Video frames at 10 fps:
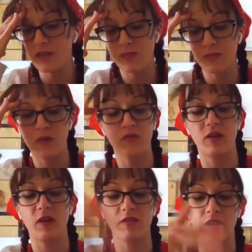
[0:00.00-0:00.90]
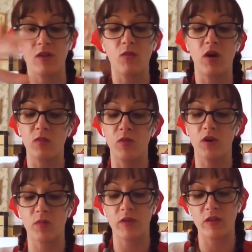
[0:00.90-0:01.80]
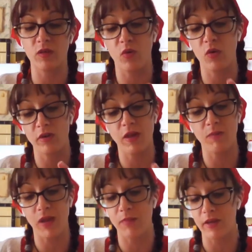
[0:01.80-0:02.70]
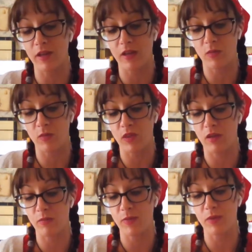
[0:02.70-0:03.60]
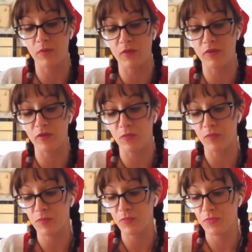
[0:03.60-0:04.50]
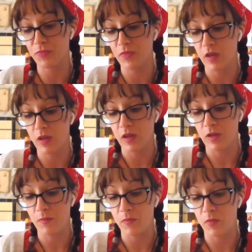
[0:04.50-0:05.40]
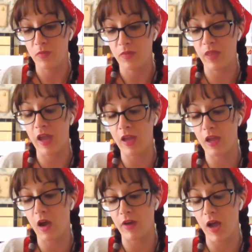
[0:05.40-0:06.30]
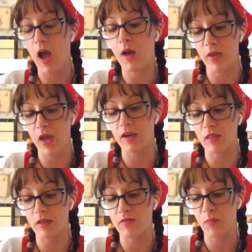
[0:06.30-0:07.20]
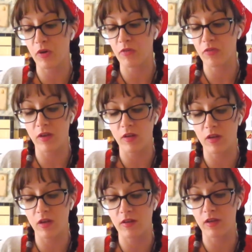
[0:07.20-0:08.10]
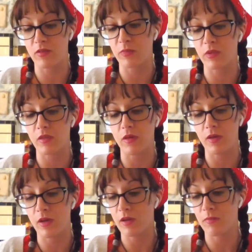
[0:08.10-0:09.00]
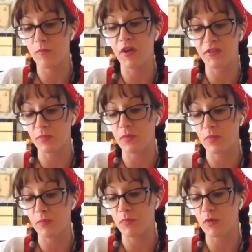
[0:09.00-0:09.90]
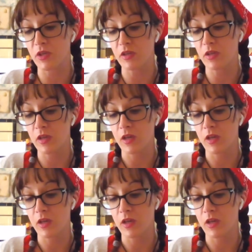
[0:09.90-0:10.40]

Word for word: this person is going to want to work with you, or they may be dealing with other people too. All right, I'm getting this person deals with multiple people,